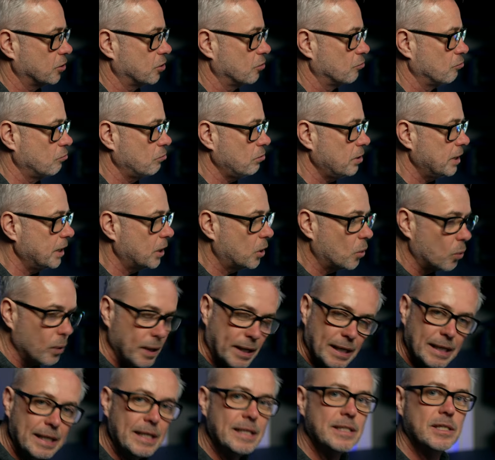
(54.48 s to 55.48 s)
it's a really
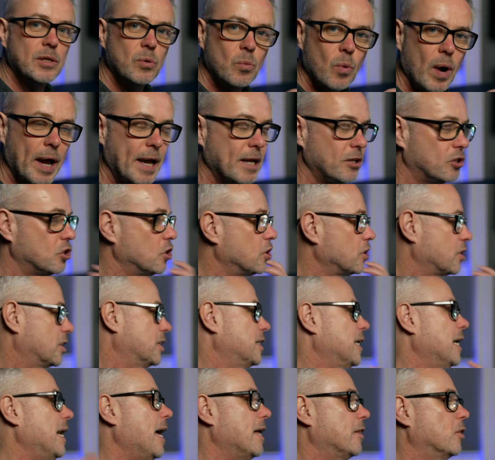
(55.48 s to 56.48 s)
quick and easy way to just
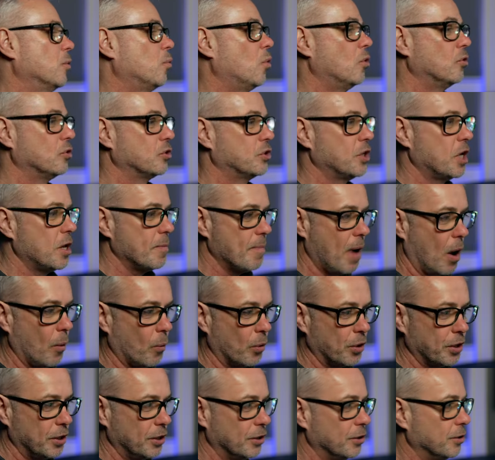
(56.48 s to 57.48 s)
select the ones that you might
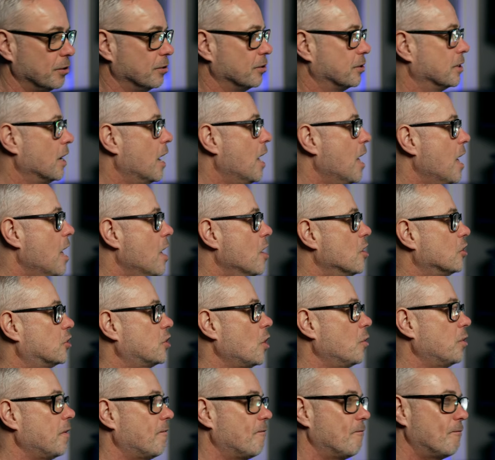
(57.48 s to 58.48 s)
want to use.
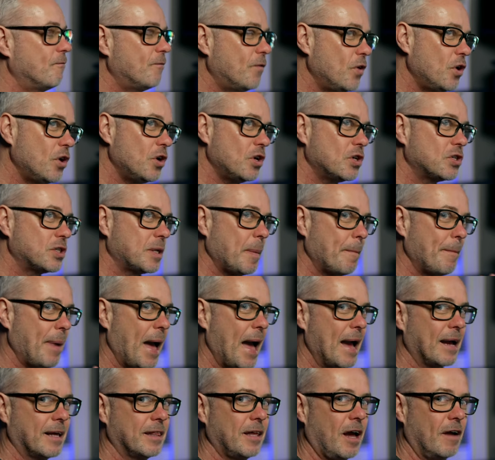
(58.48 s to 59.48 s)
So the first
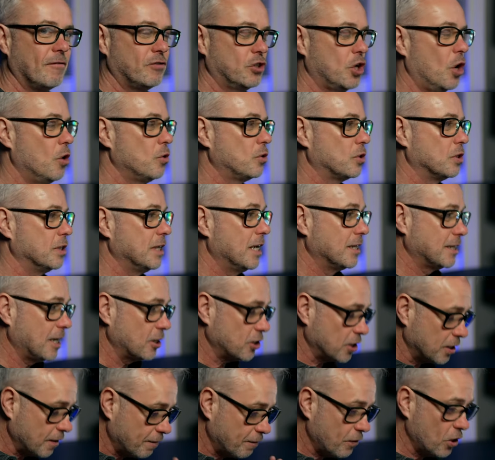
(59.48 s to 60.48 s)
pack that I've chosen is
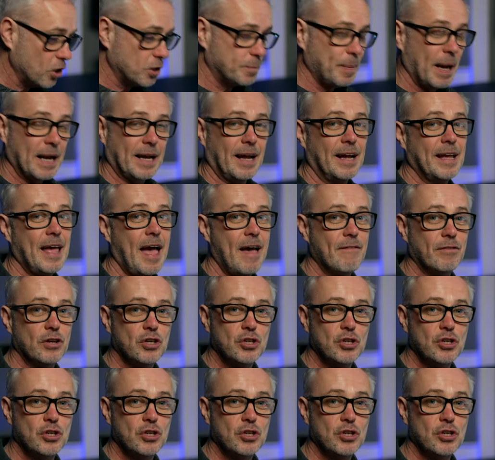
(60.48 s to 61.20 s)
actually the first pack I ever